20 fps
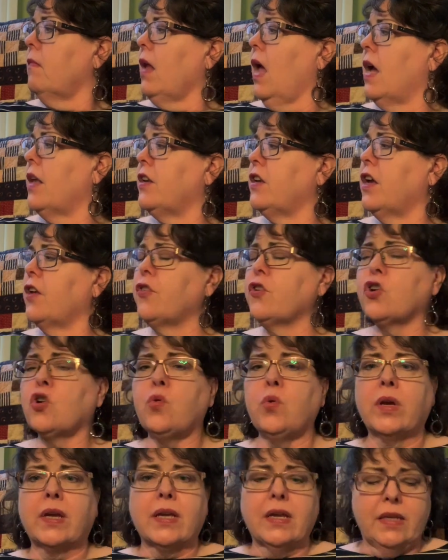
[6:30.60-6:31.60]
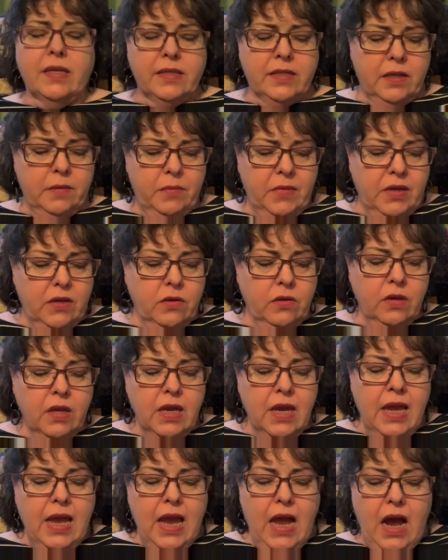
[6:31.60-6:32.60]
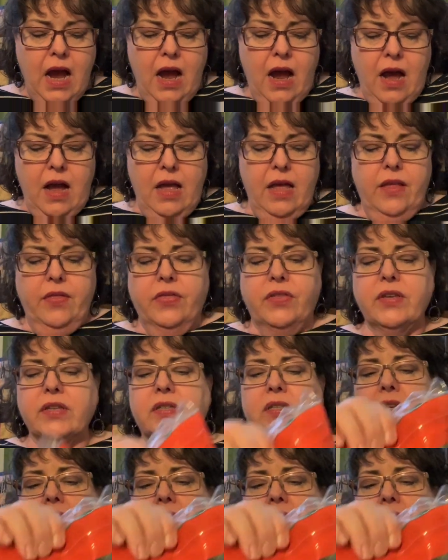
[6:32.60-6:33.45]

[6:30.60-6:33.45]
Another quick and easy meal, this